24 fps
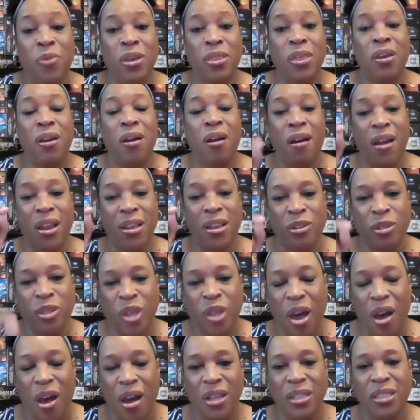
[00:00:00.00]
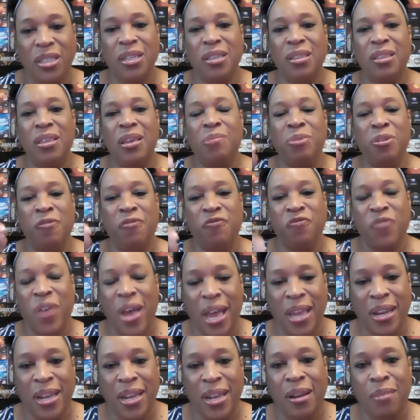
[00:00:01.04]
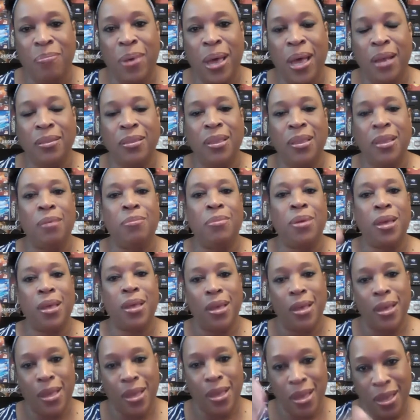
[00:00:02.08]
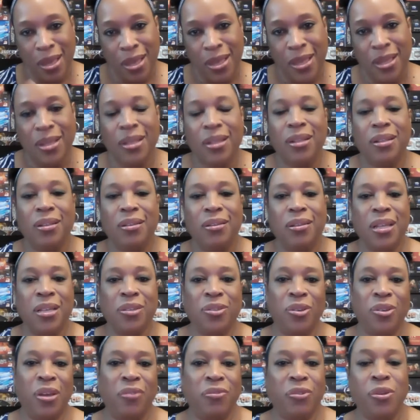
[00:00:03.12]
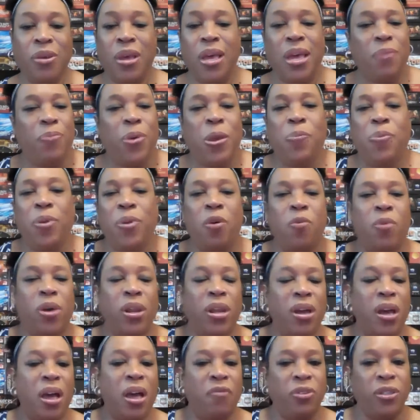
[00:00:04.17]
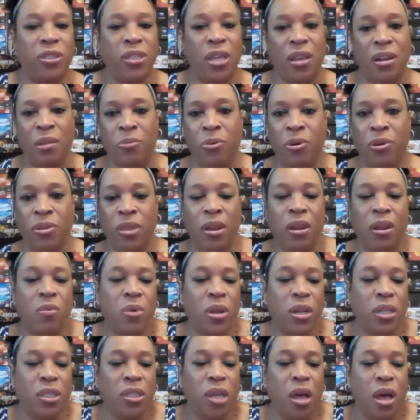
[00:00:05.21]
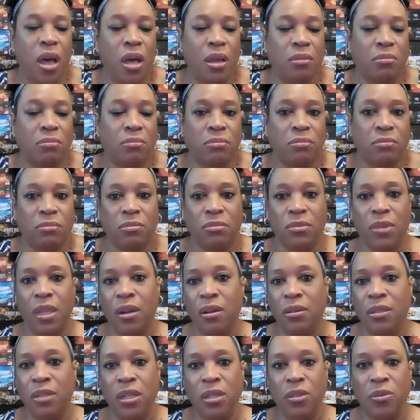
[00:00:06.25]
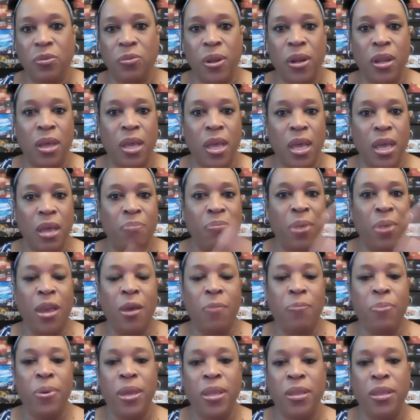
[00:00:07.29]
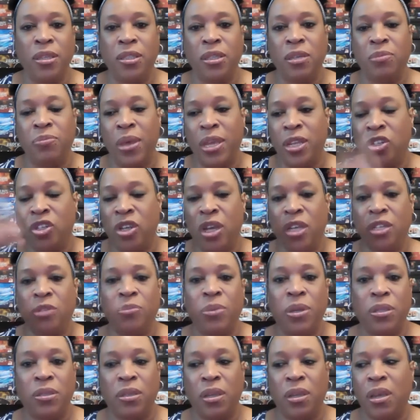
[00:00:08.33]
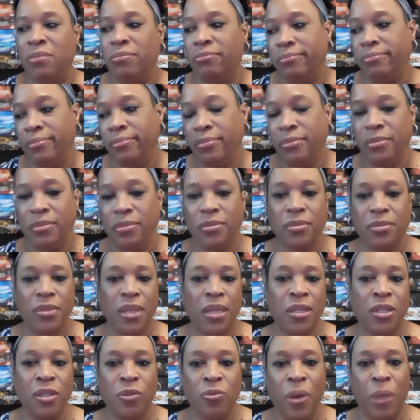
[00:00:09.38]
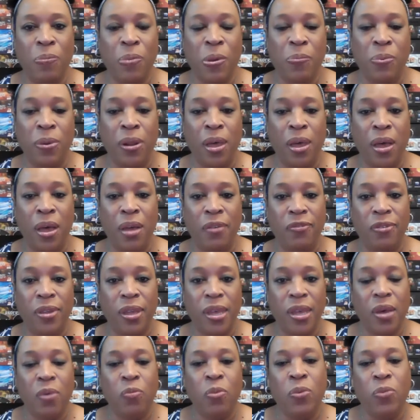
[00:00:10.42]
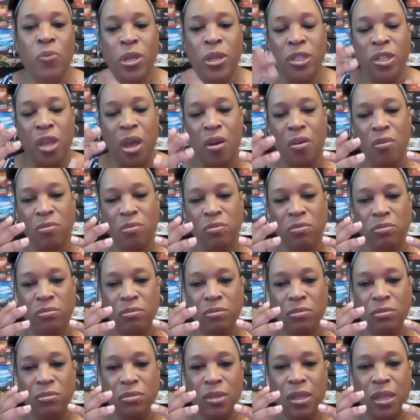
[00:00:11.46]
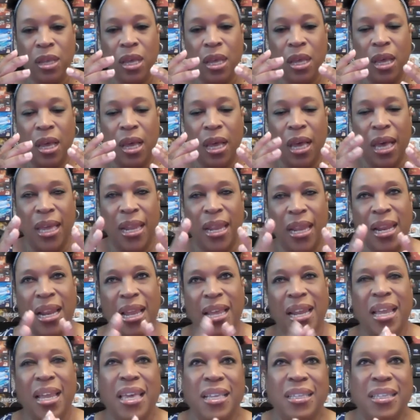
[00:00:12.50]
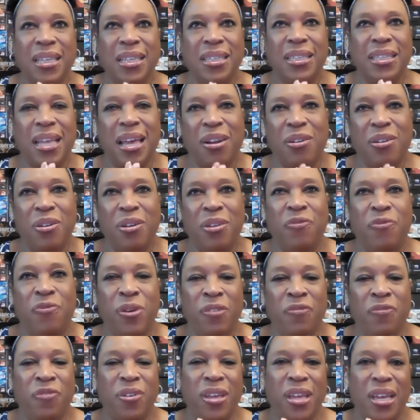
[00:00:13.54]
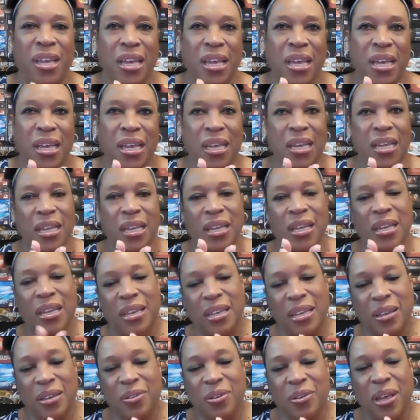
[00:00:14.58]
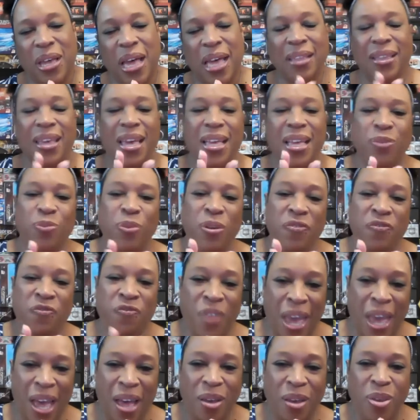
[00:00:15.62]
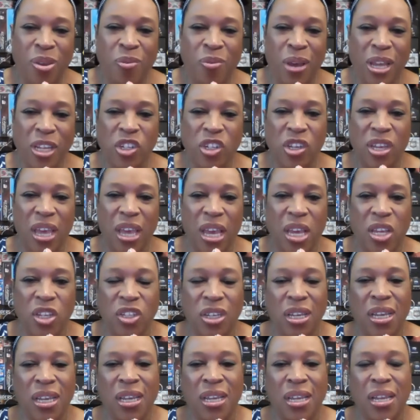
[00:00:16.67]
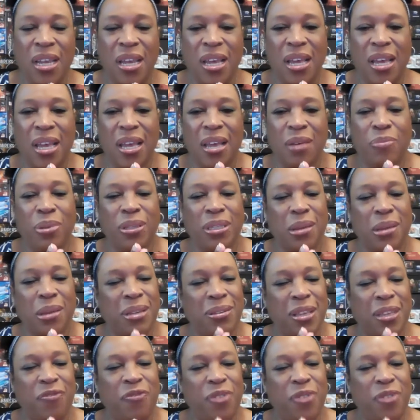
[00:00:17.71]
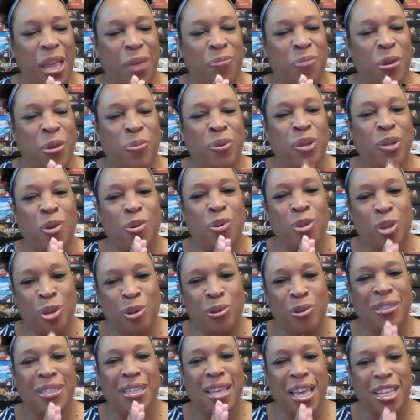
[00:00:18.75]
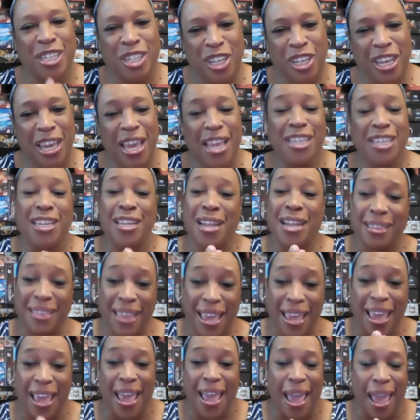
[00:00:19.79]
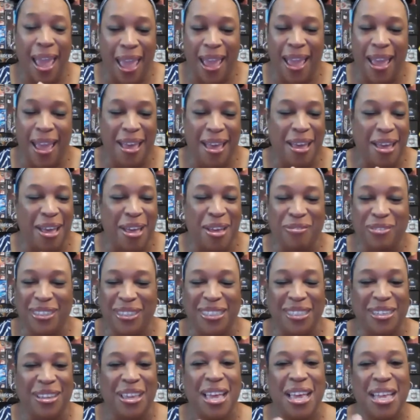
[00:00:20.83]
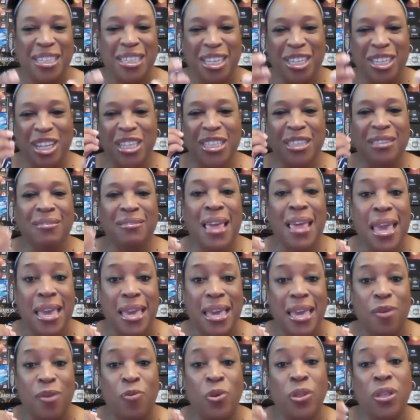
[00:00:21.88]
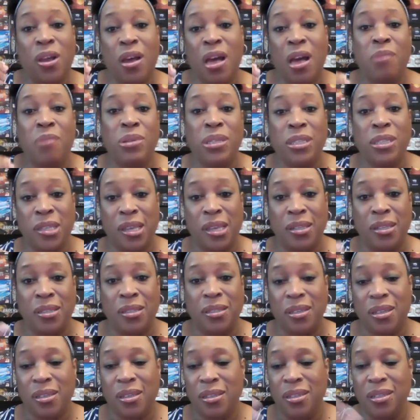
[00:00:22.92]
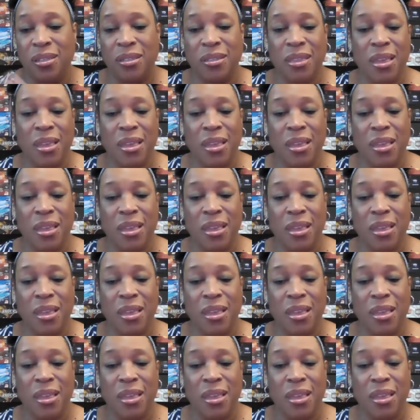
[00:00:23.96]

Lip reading: are, you talk to them, you find out about them. That's what you have to. People don't want to conversate anymore. They don't want to talk. They just want to make opinions and make judgments, and just write people off. We don't. And I guess I don't know if I guess we value education, but sometimes I feel like people don't use the education that they have to just think with common sense. Just think.